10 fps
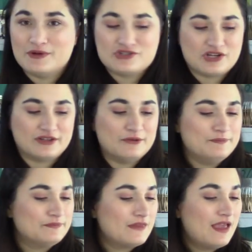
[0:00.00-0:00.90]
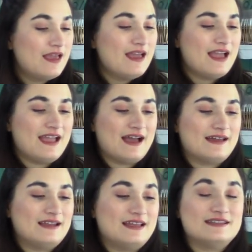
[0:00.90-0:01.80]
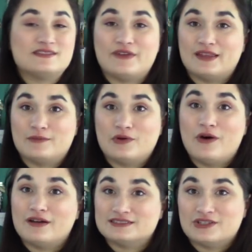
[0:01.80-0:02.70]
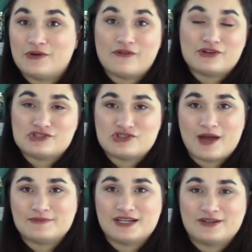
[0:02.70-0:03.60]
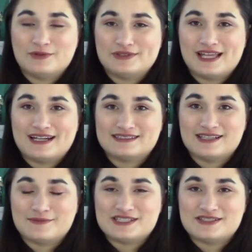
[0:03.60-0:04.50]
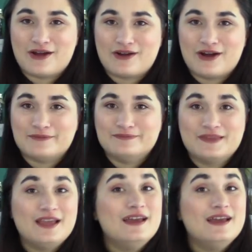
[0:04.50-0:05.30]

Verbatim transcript: Bargello. And it is available also over at shop.quiltaddictsanonymous.com.